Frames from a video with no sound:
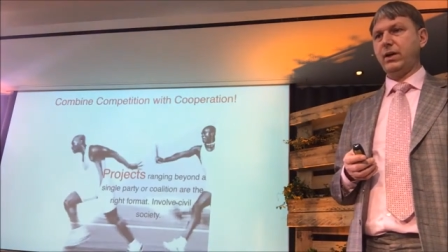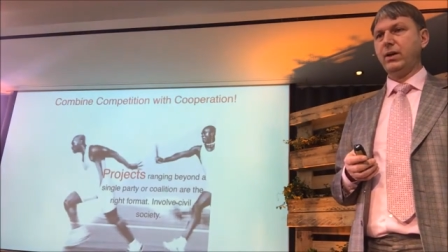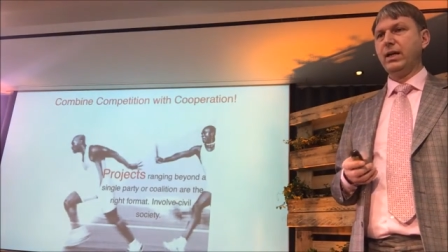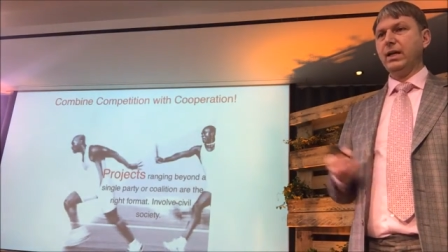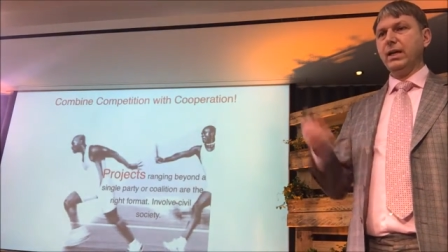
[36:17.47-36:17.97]

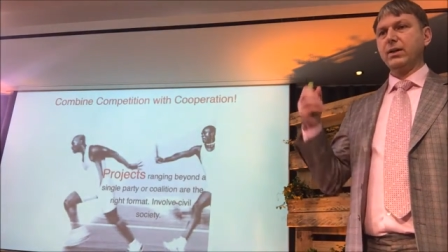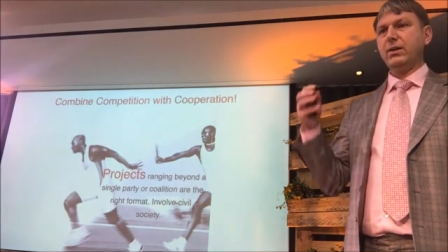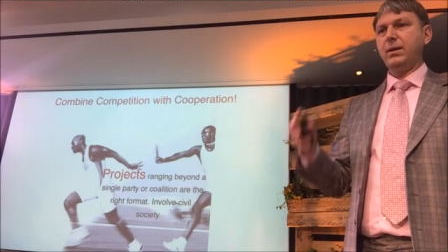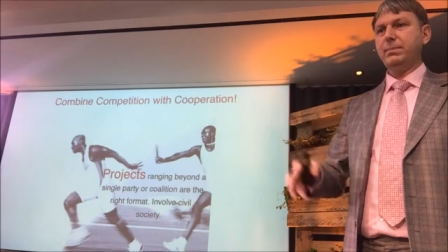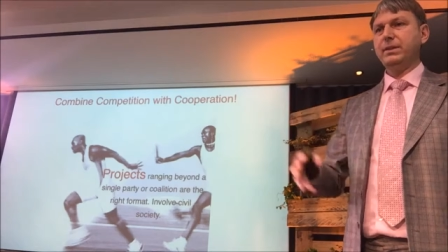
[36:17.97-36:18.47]
So
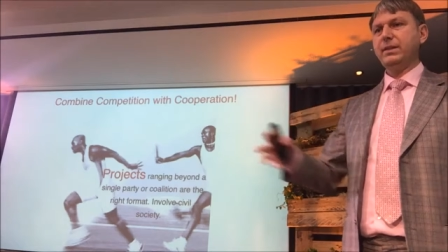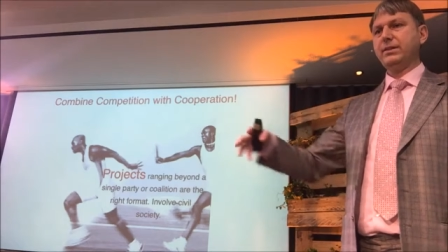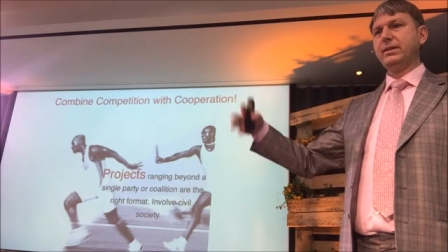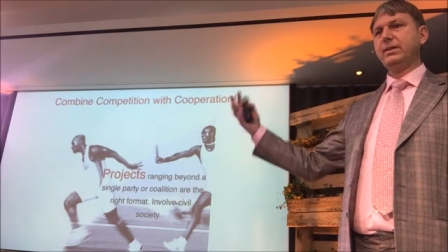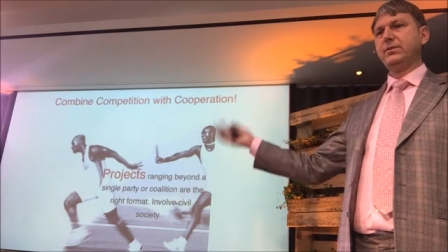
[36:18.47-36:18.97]

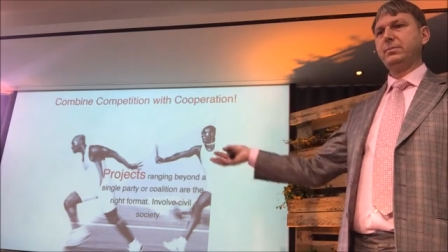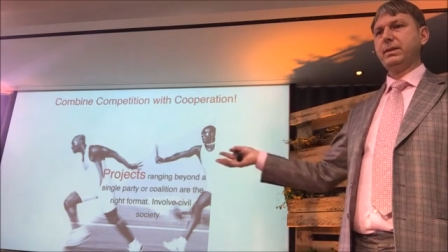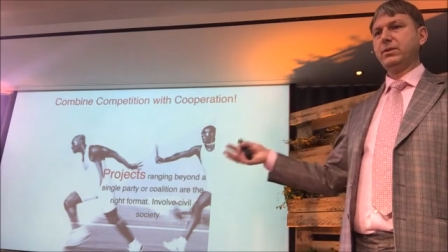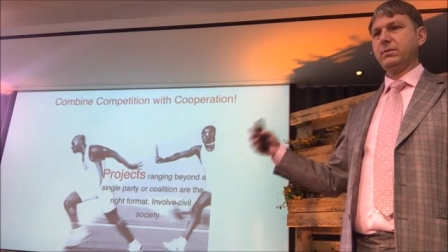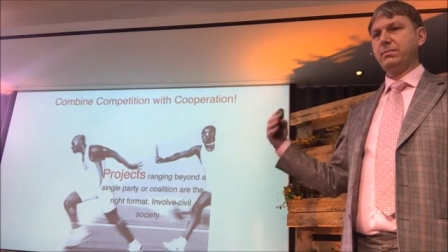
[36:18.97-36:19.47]
competition needs to
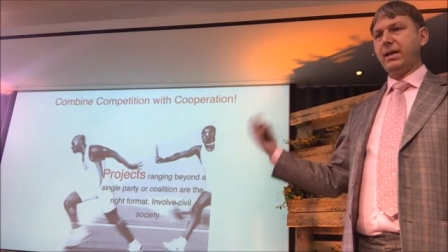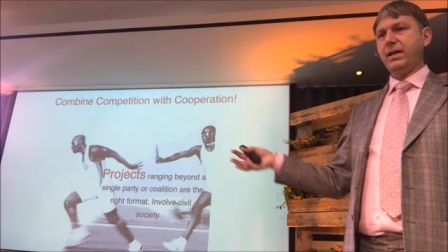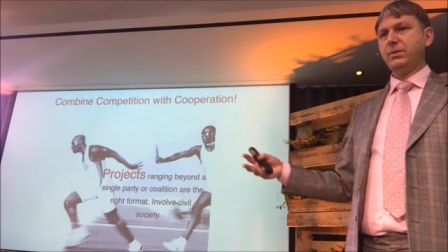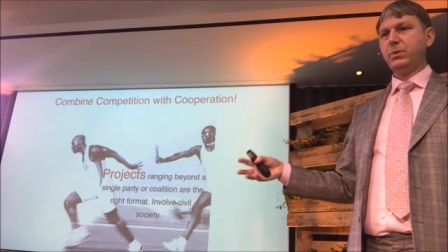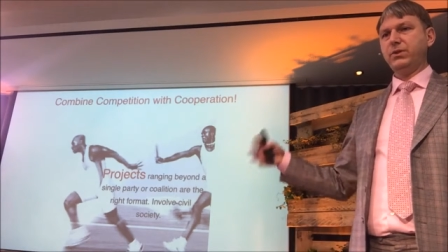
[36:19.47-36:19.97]
be
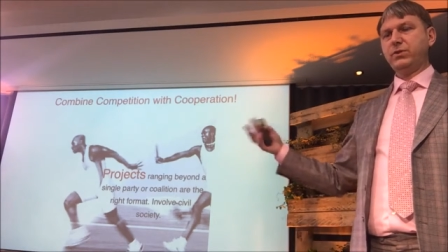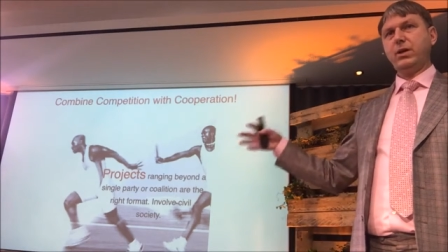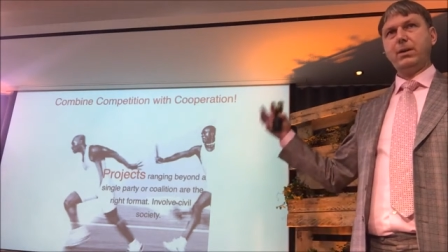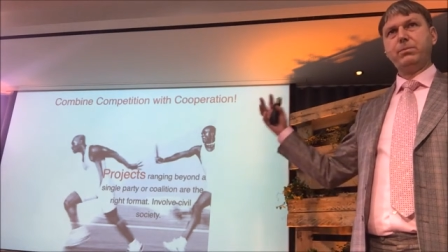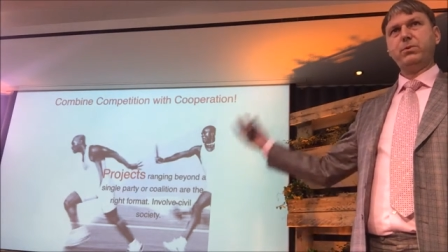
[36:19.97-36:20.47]
combined with
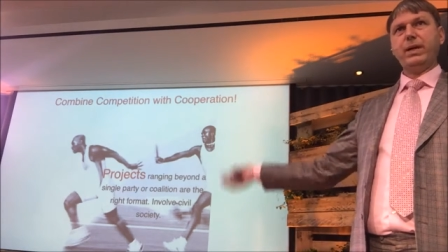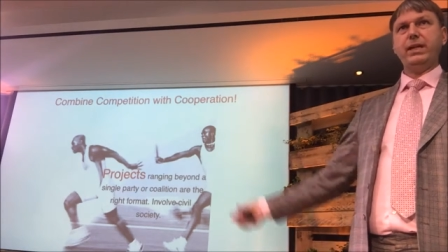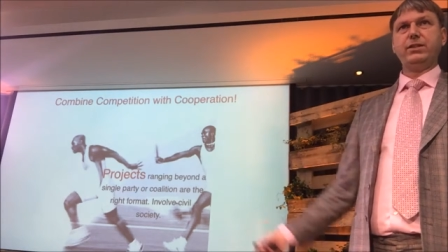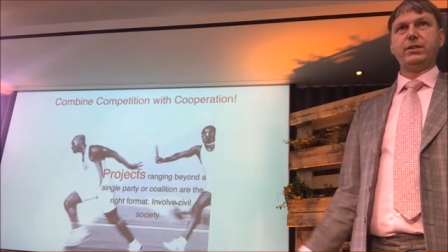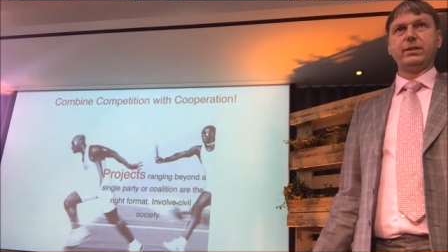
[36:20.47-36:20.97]

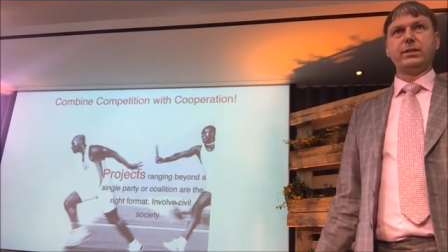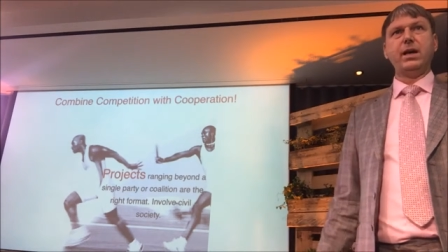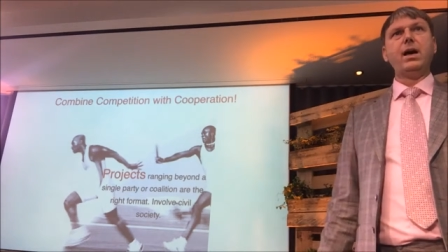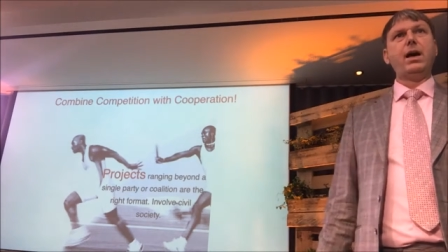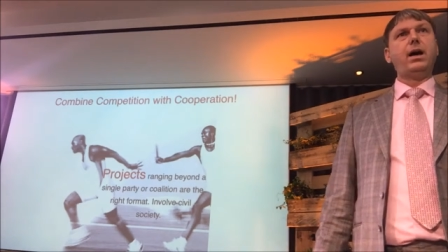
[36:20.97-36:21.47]
cooperation